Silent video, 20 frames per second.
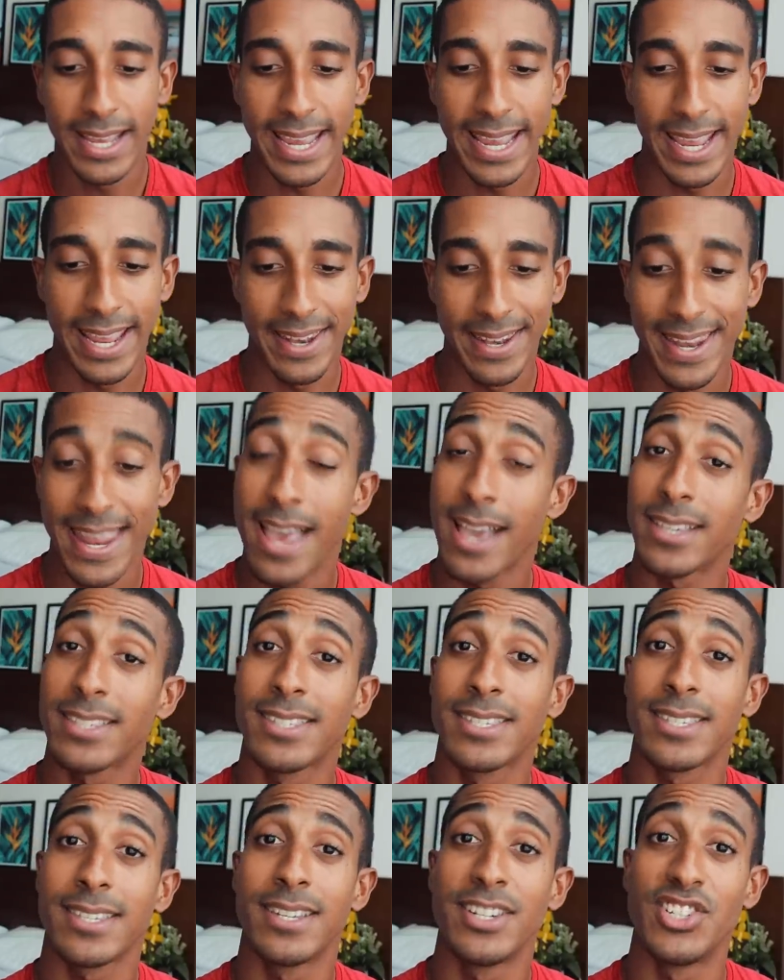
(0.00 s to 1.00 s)
And
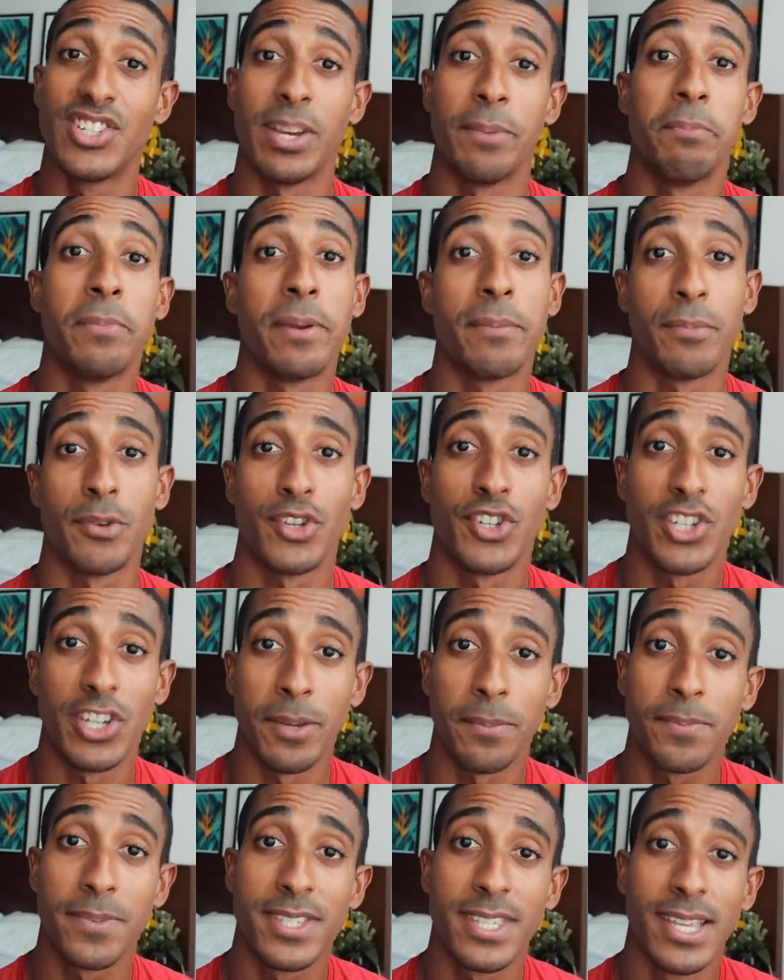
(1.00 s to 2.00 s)
next, gym
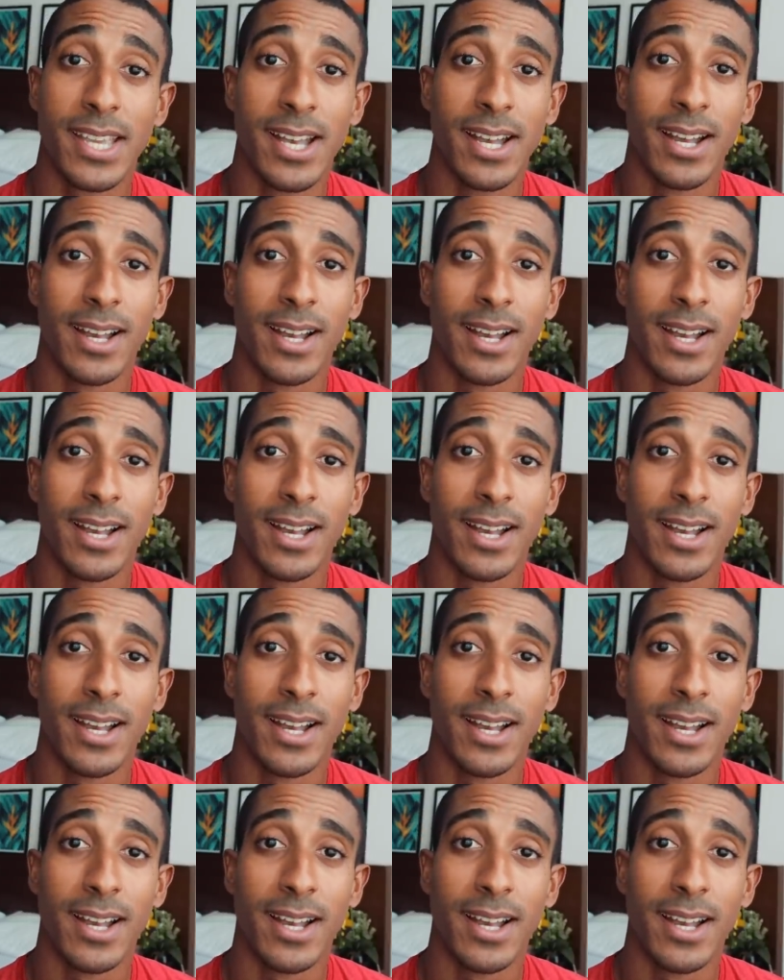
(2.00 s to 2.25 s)
memberships.